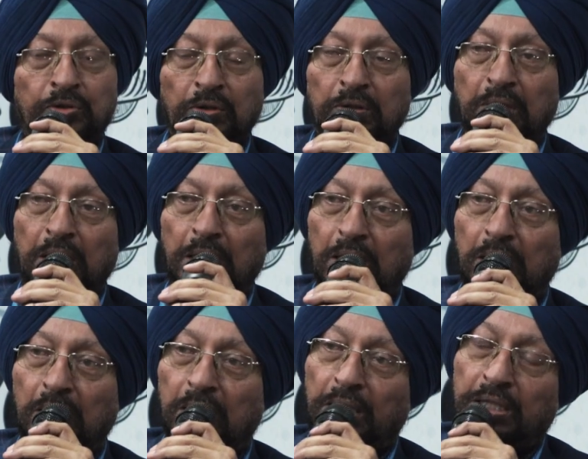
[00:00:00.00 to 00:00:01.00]
So
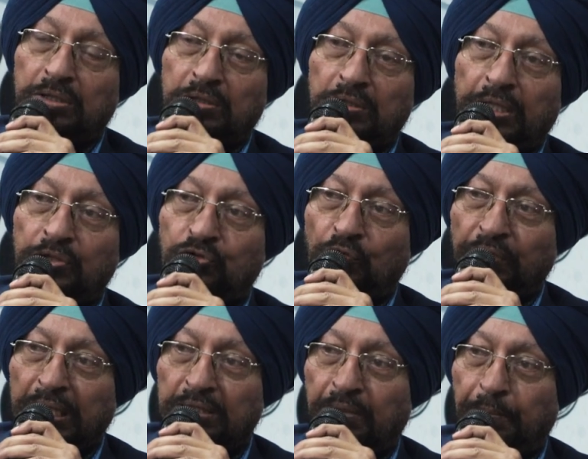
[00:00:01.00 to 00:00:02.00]
in so
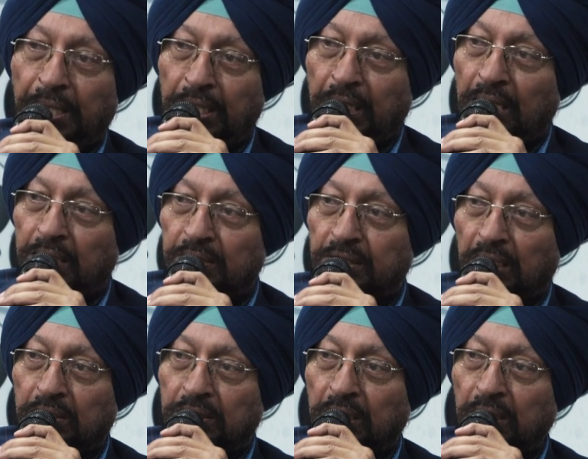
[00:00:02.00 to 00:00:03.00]
far as the media is
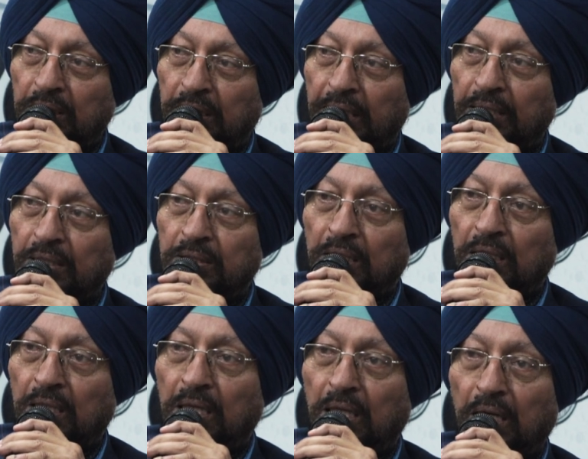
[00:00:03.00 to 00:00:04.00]
concerned, that is
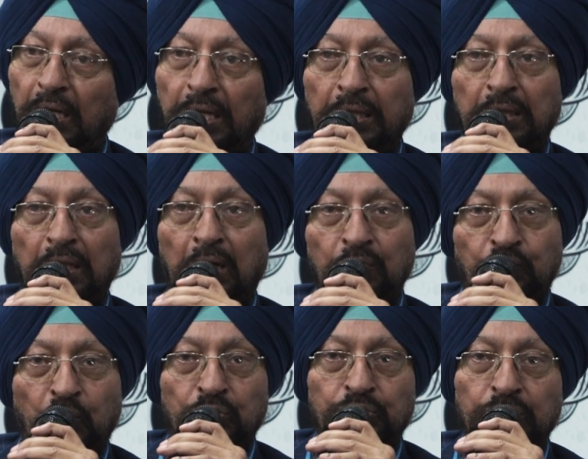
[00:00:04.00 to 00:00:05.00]
an
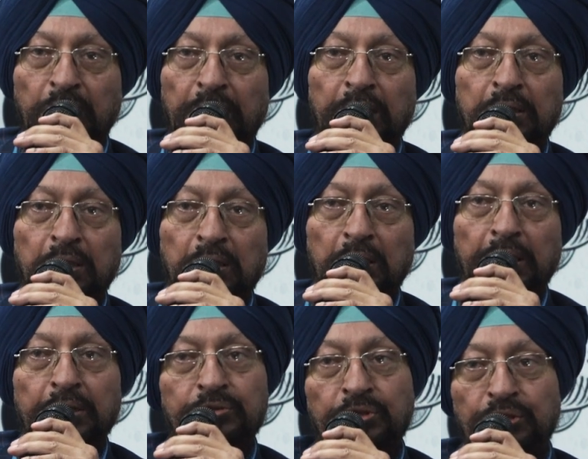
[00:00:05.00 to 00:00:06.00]
unfortunate
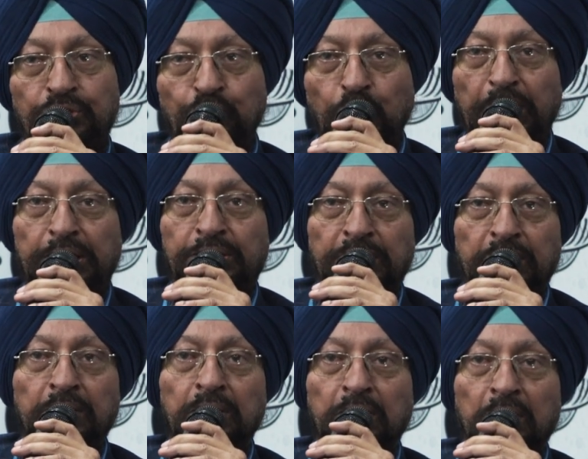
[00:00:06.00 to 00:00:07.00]
a
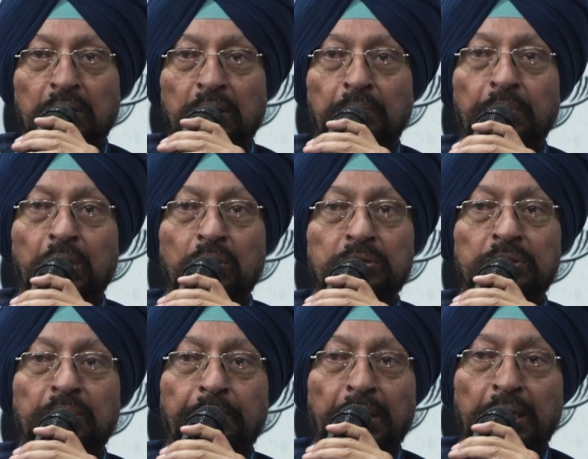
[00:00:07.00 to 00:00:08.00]
situation,
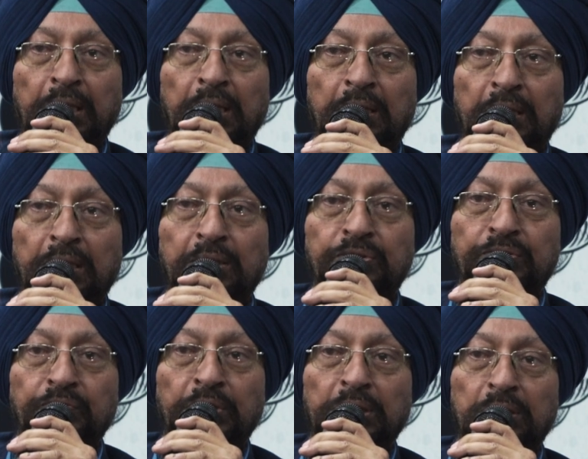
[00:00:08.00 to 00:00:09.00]
because the media
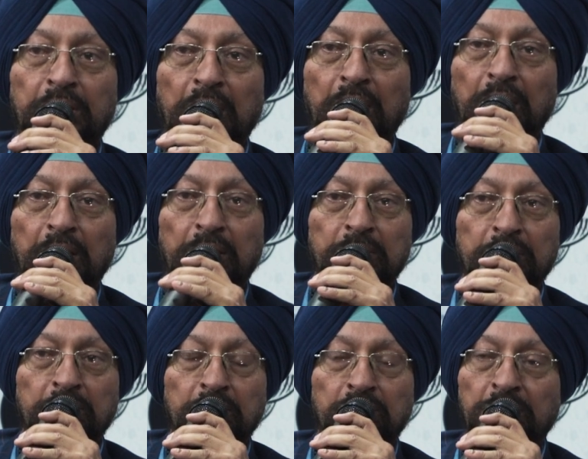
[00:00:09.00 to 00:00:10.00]
deals with
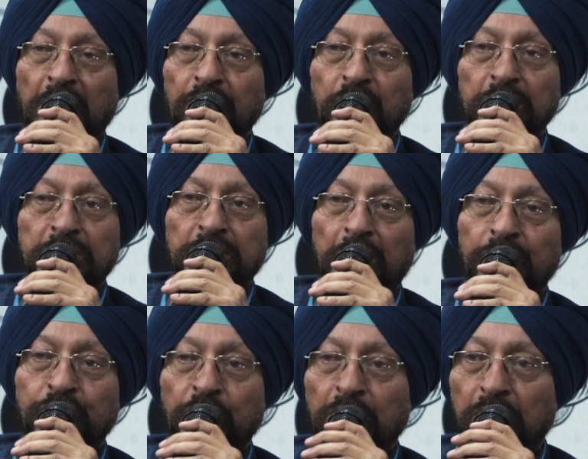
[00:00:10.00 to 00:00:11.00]
diverse
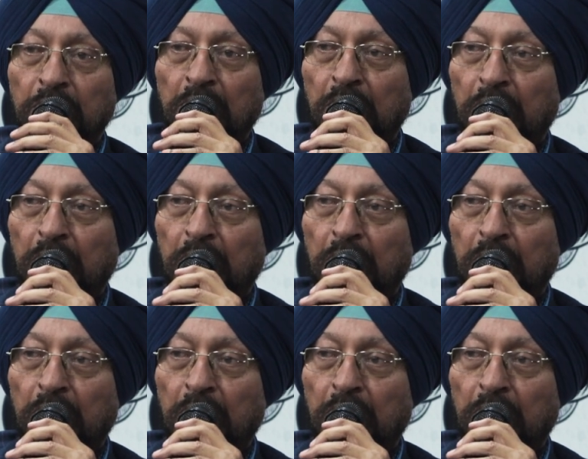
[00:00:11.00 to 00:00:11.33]
culture.